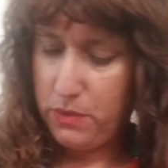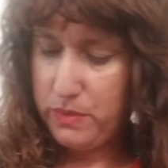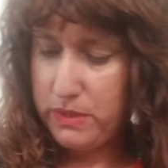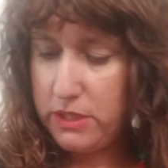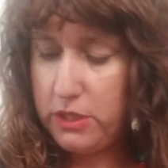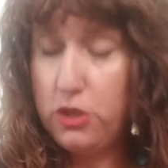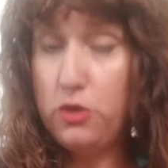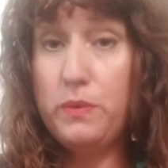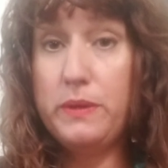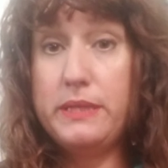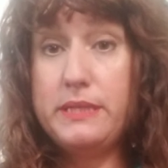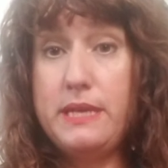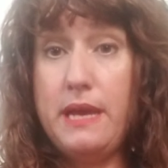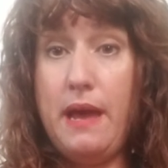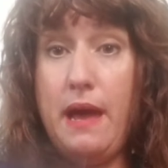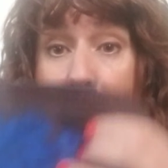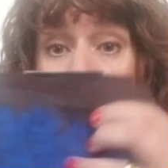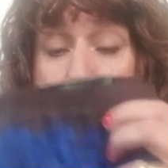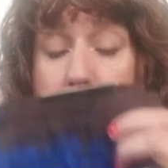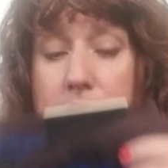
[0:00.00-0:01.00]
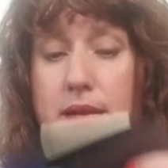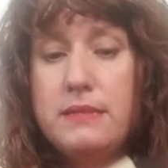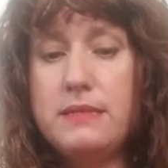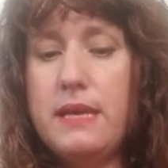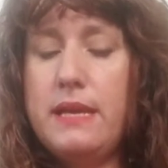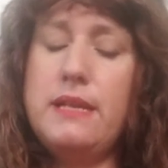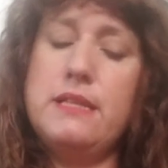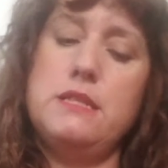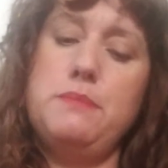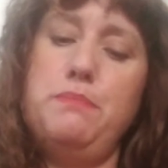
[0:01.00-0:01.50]
it was new with tags
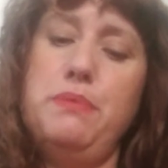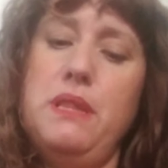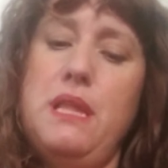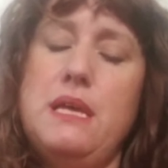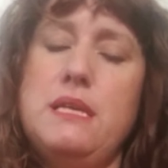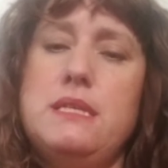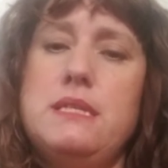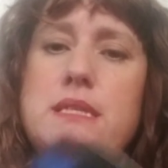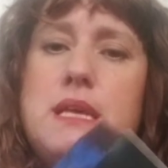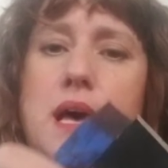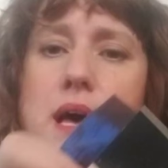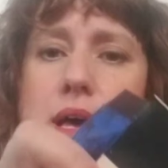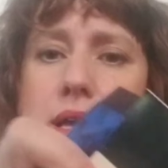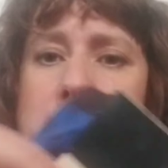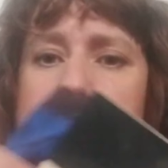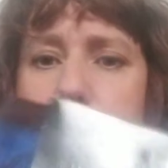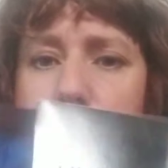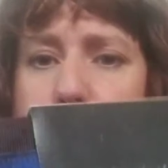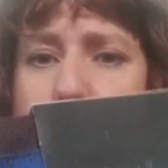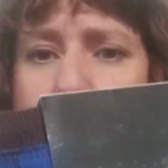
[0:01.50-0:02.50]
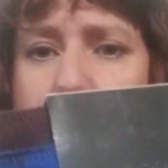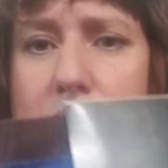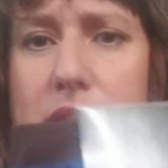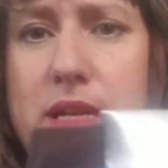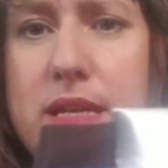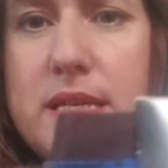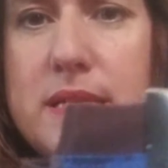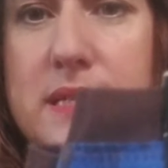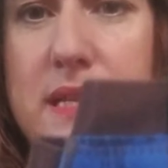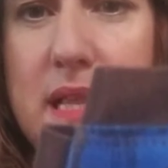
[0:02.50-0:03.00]
and it's plus size. The
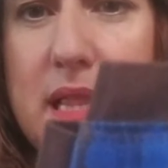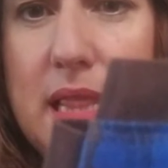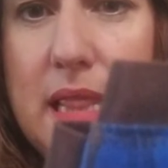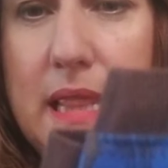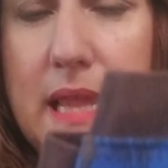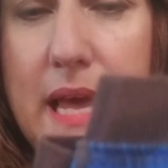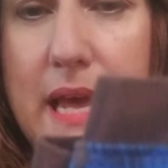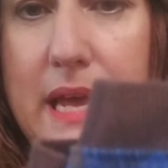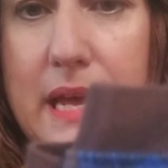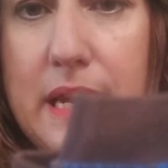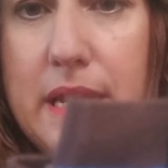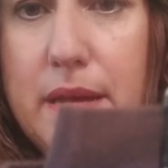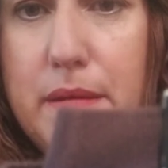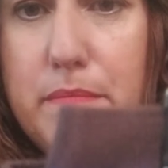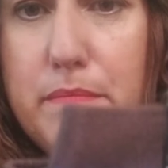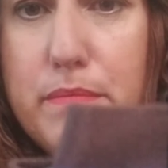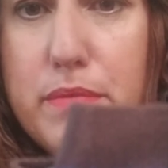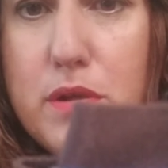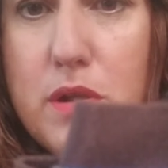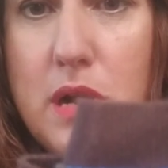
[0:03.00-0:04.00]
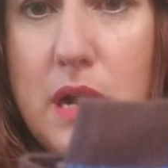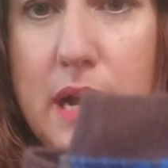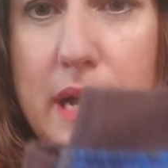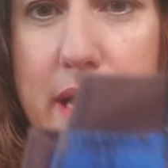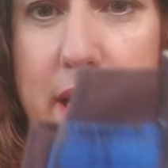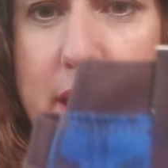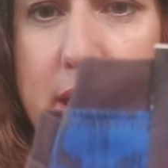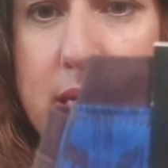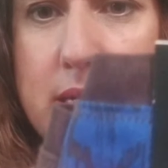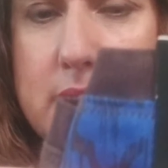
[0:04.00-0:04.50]
brand is Lane
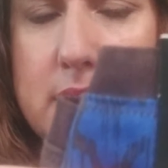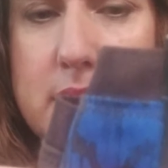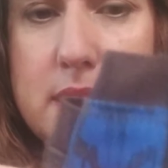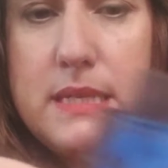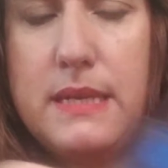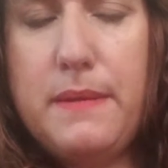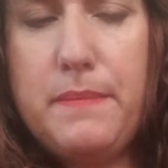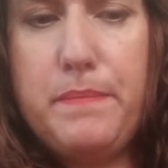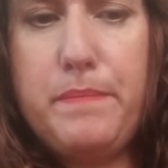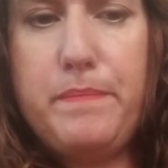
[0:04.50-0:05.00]
Bryant.